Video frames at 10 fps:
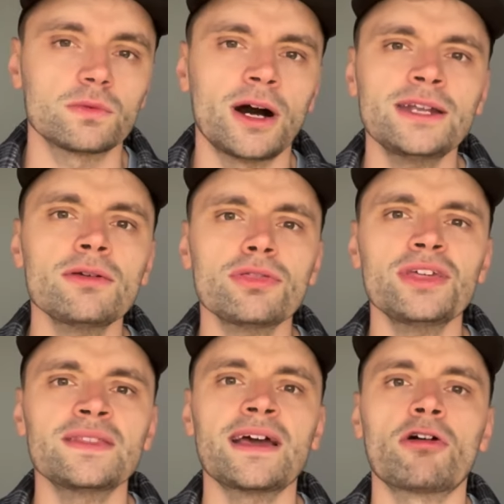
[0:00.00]
So I don't
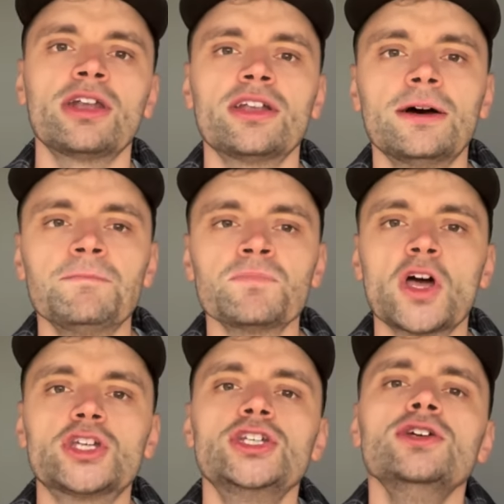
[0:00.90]
think they're under
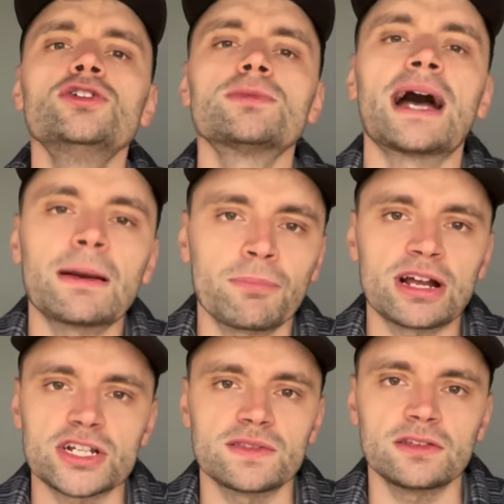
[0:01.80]
a huge amount of
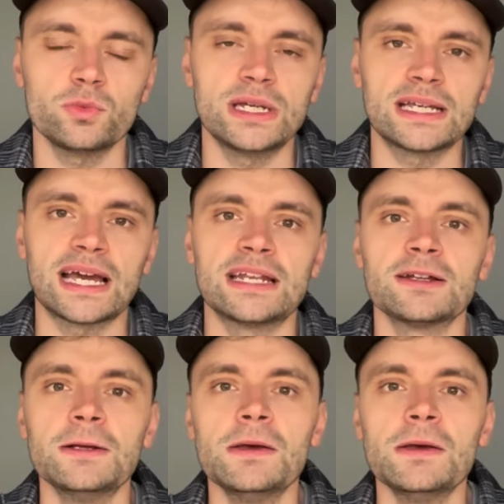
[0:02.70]
pressure this weekend